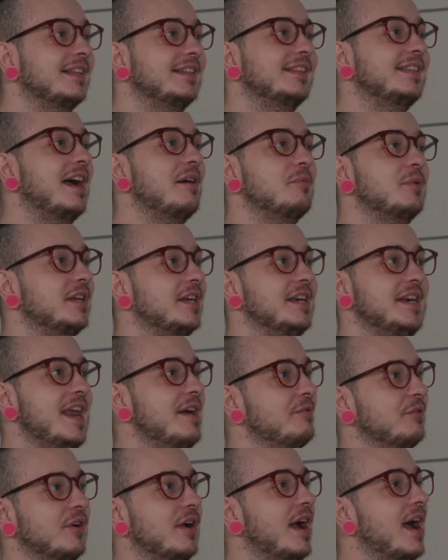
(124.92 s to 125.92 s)
But that would
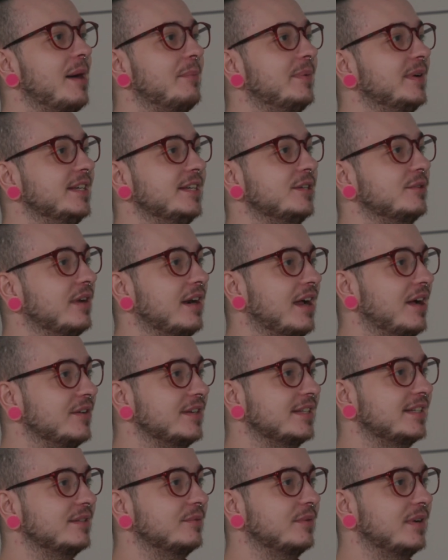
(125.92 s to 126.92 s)
never have happened when I
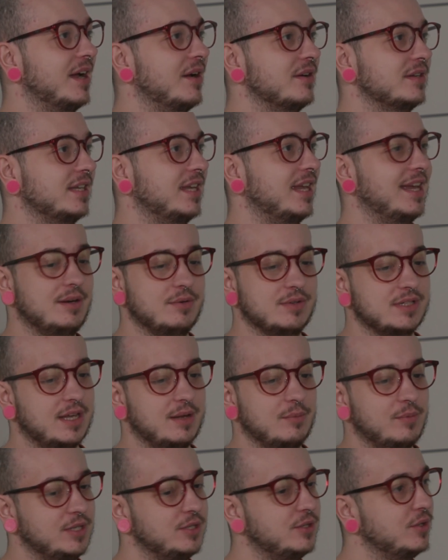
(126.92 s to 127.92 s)
was a kid. It was
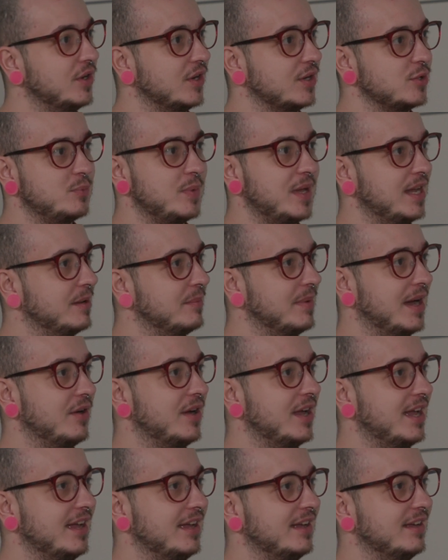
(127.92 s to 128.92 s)
like, we do not speak
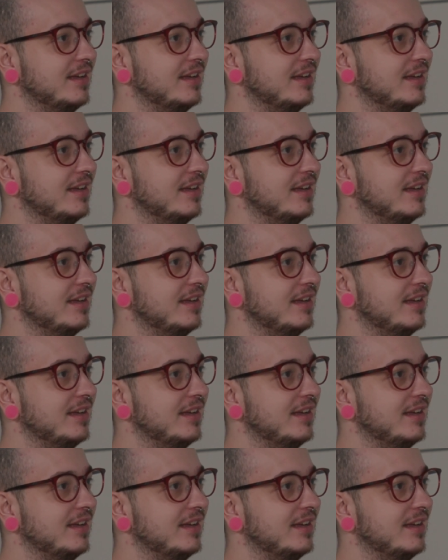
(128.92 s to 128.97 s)
about